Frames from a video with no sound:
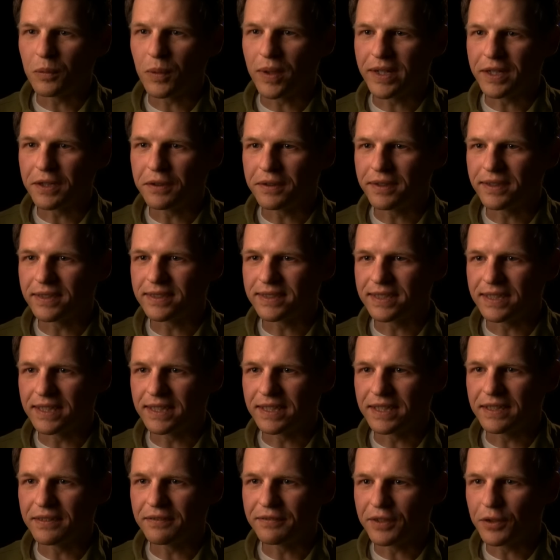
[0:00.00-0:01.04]
way you could
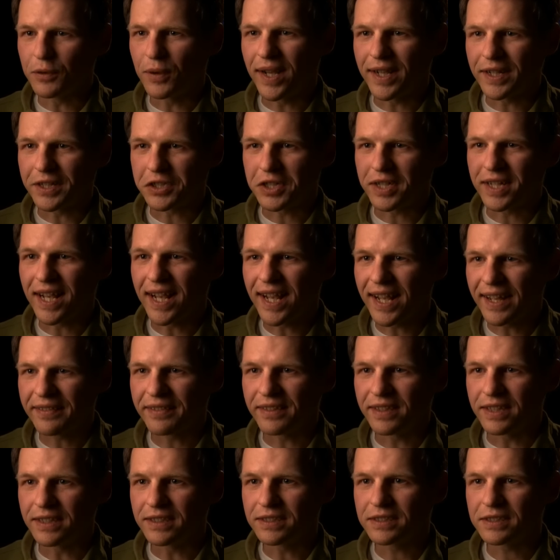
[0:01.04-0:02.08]
see if you actually had
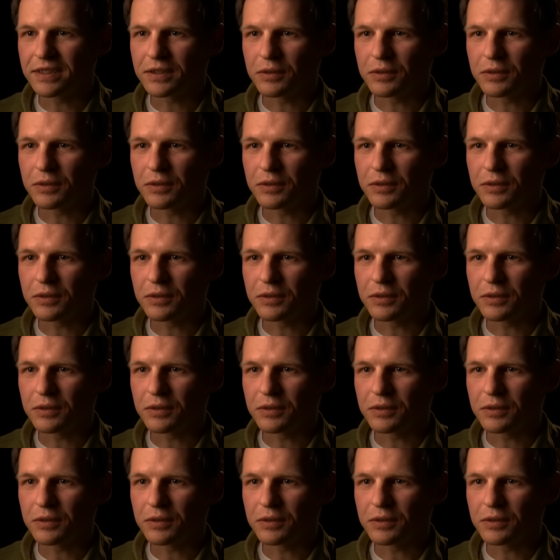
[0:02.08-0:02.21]
these